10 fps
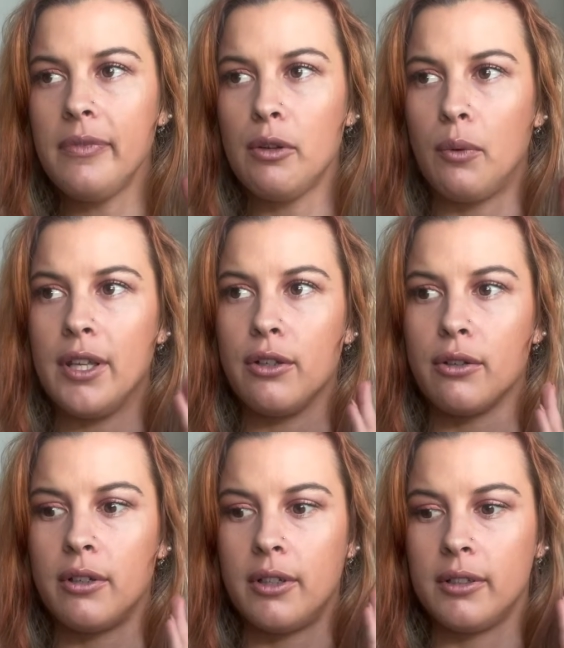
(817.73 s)
when
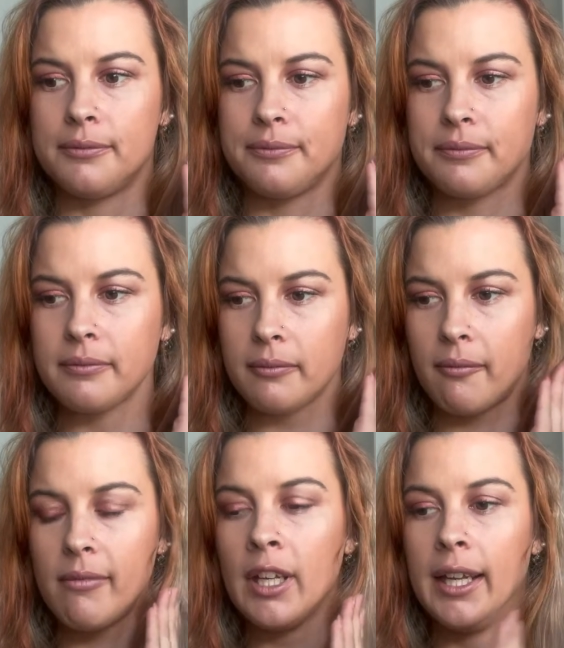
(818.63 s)
you're
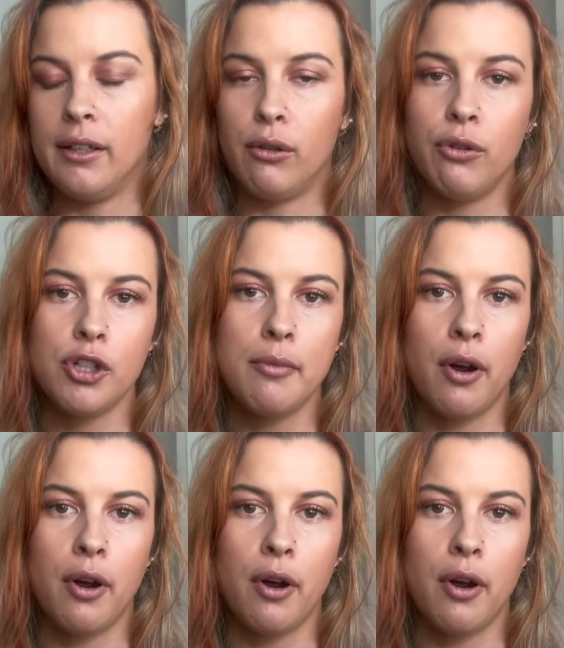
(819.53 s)
in launch